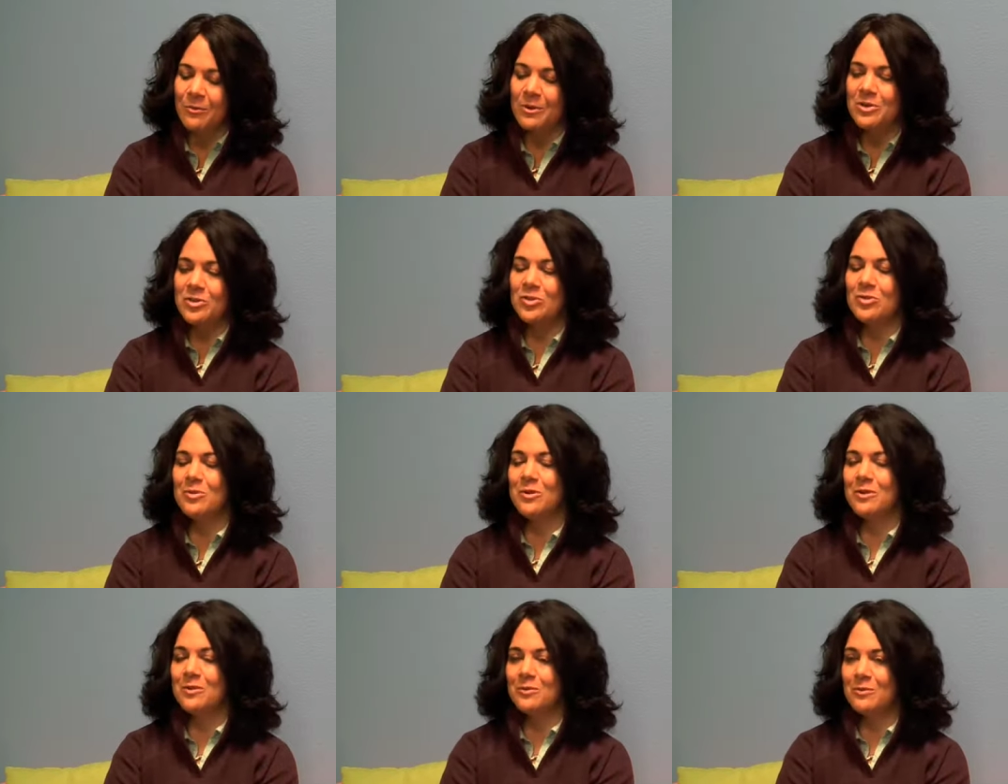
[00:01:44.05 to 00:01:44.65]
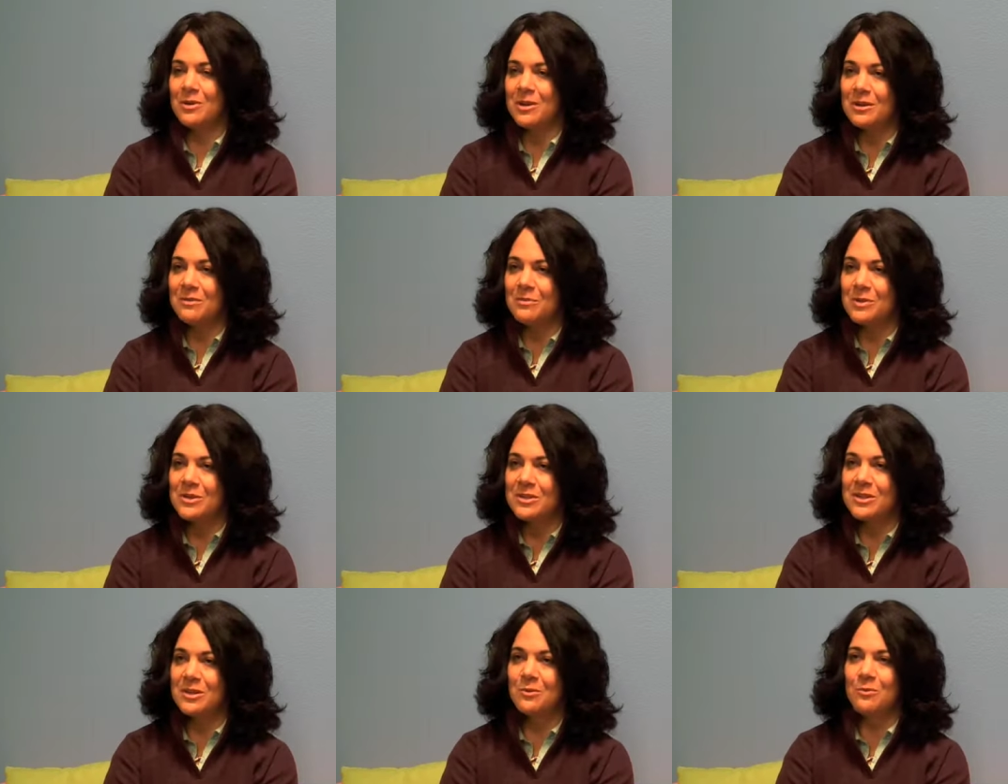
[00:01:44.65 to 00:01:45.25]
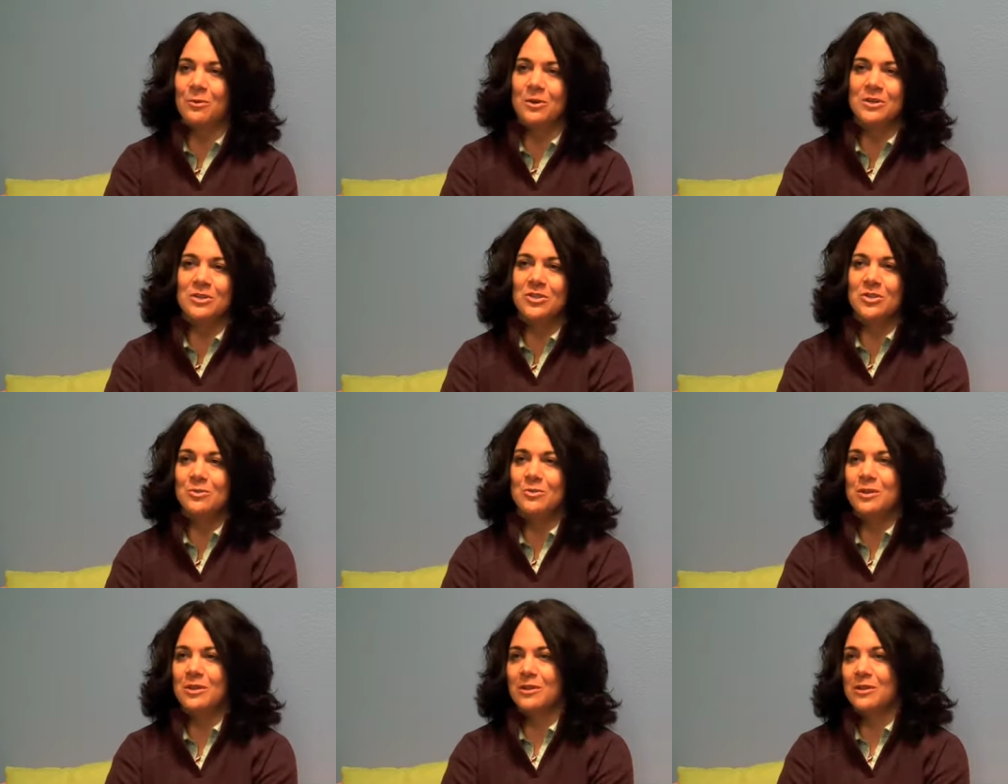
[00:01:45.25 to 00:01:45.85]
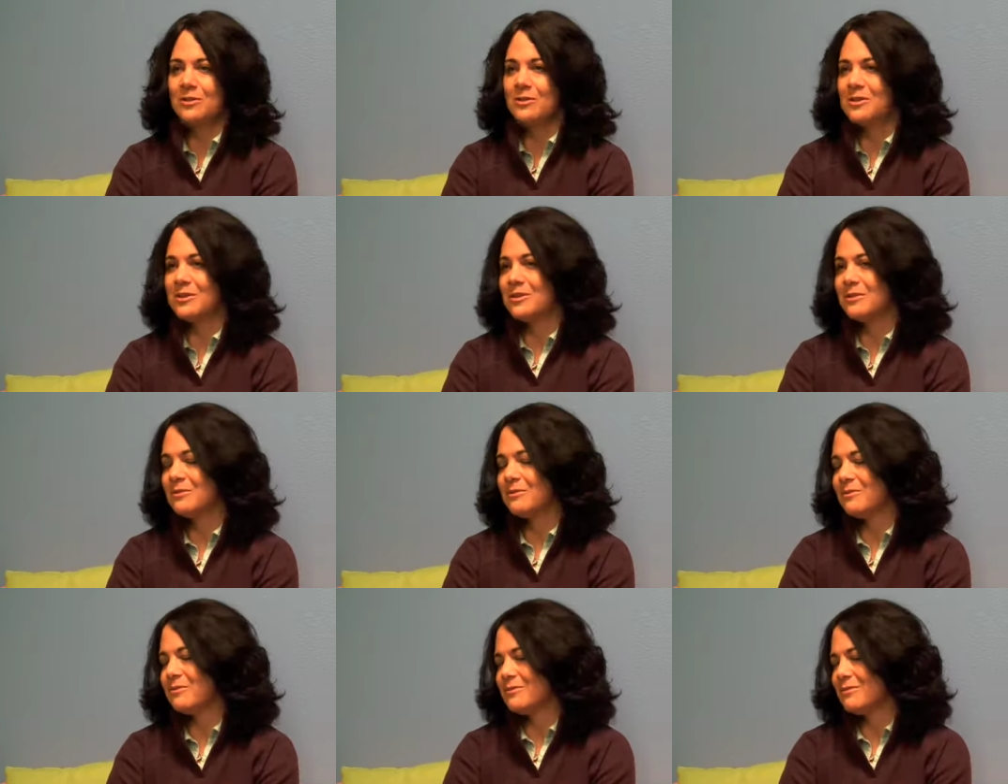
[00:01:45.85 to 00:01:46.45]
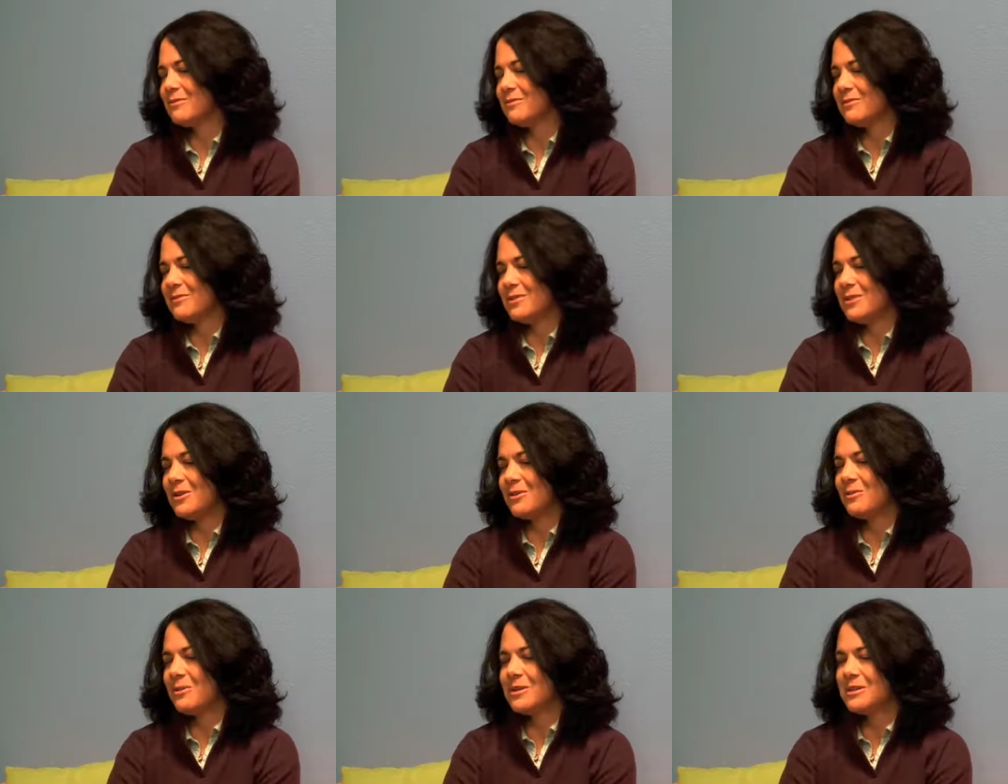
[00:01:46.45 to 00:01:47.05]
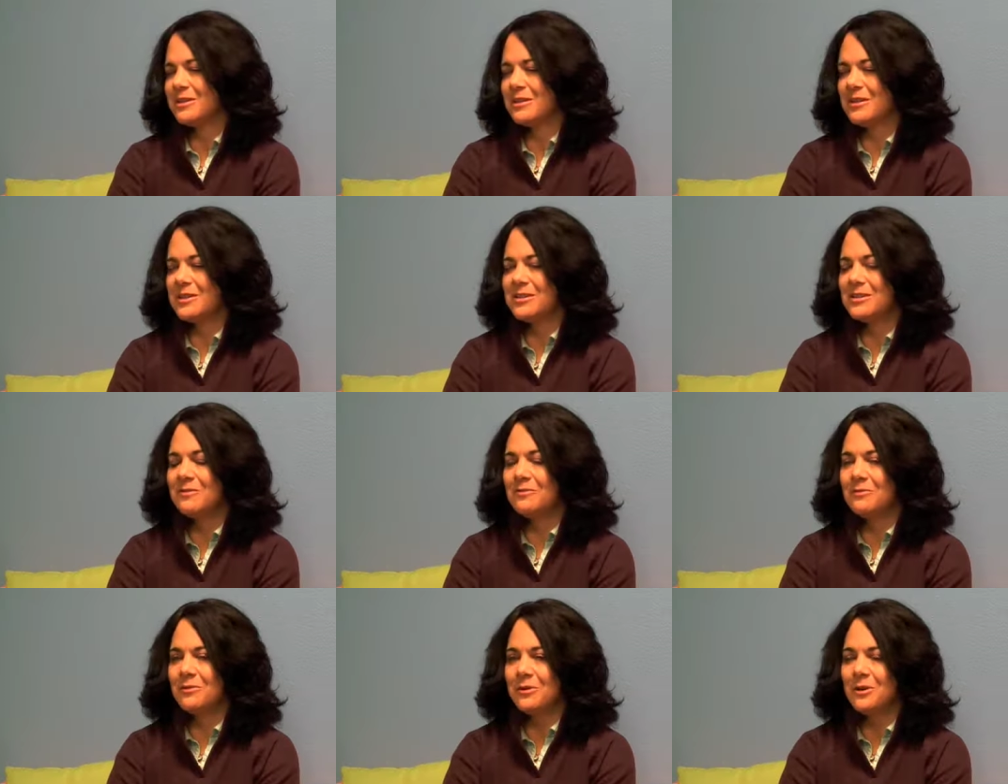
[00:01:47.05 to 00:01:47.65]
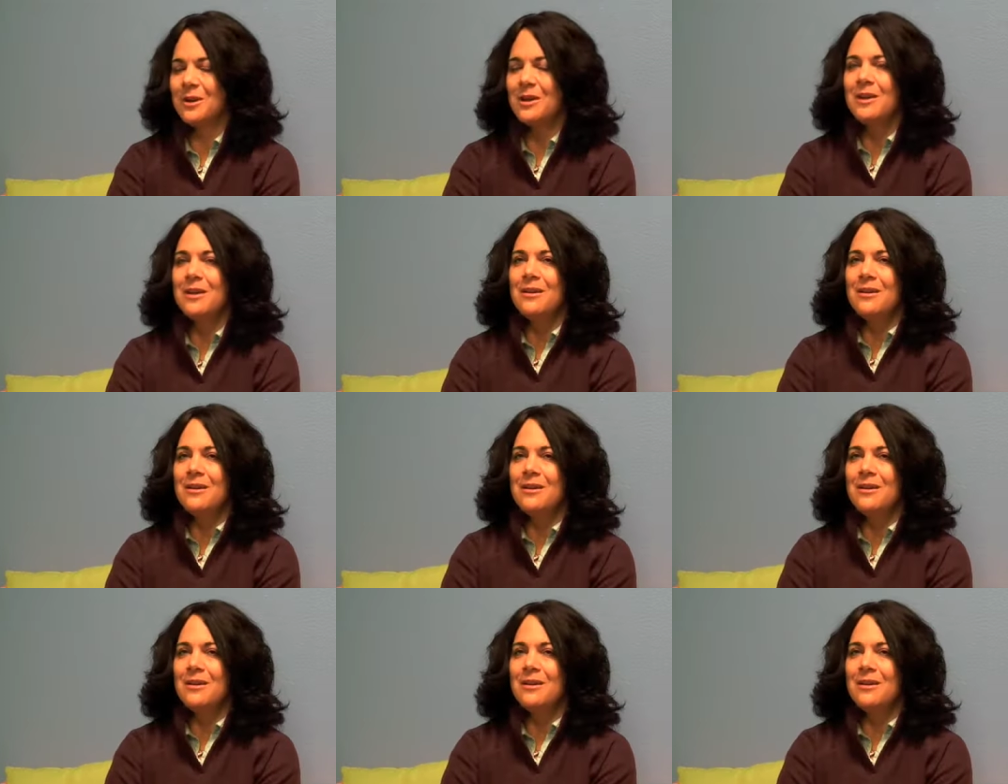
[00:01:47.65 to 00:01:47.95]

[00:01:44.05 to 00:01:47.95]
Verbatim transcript: once you can read music, once you can learn to know what to listen for,